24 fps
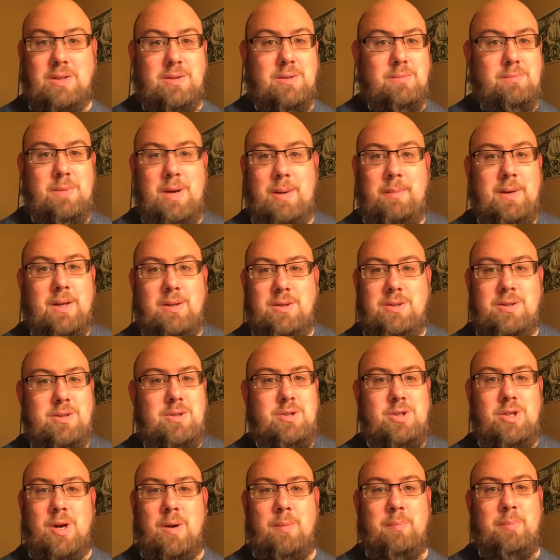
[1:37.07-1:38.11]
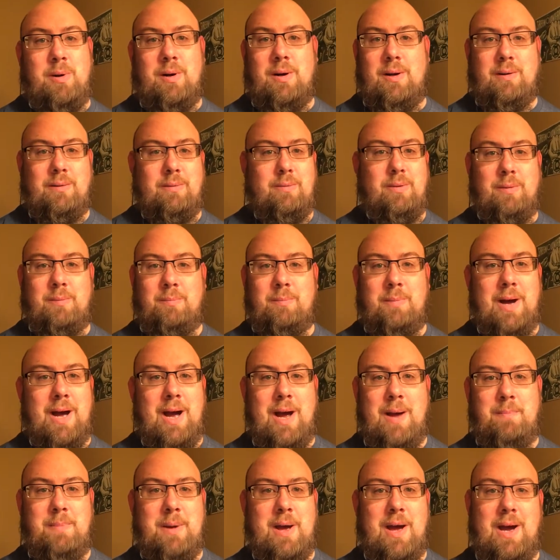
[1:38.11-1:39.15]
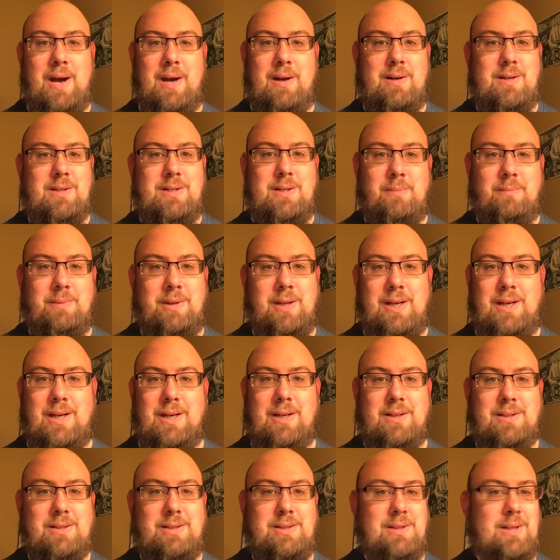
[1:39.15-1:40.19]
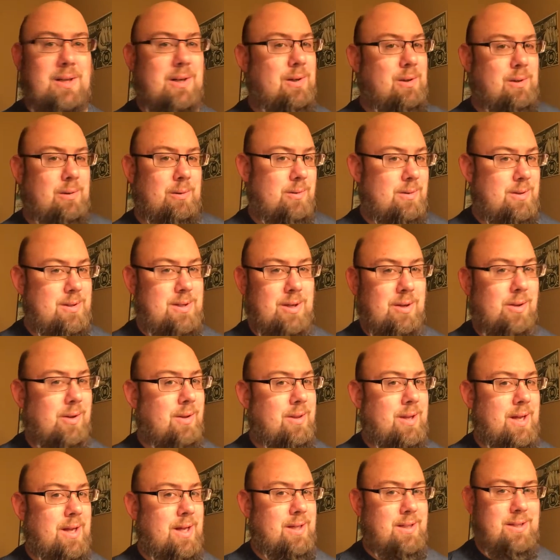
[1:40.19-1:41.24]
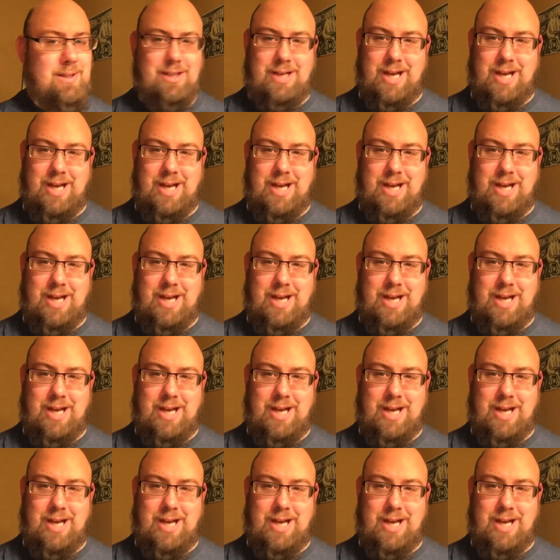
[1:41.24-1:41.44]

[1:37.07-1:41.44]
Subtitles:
maybe I'll just jump on with my iPad or something else. So, until then,